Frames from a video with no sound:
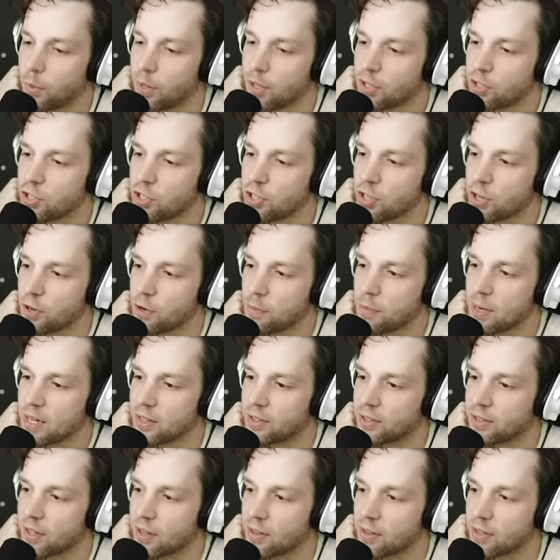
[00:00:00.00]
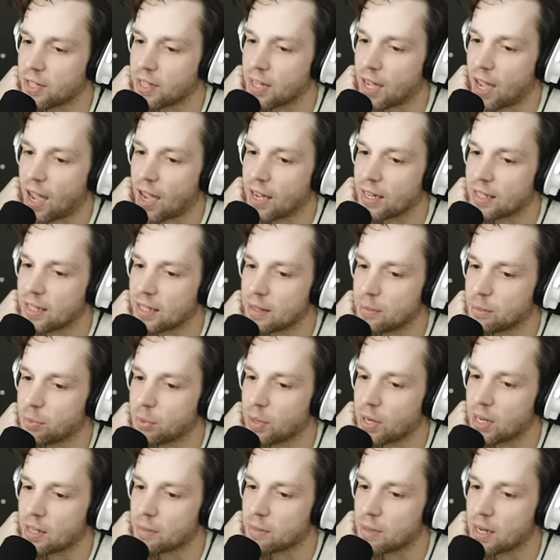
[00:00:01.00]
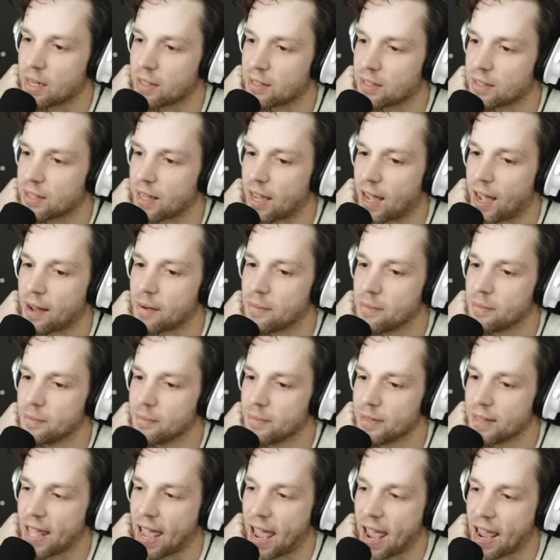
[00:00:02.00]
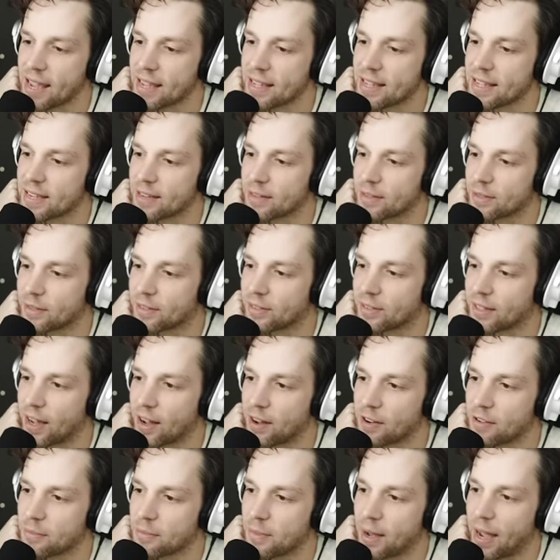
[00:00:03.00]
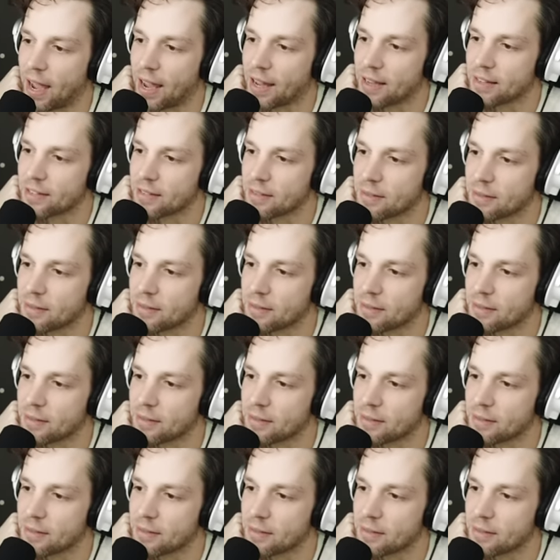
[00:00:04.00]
Would you be so kind to bring me some? Thank you so much.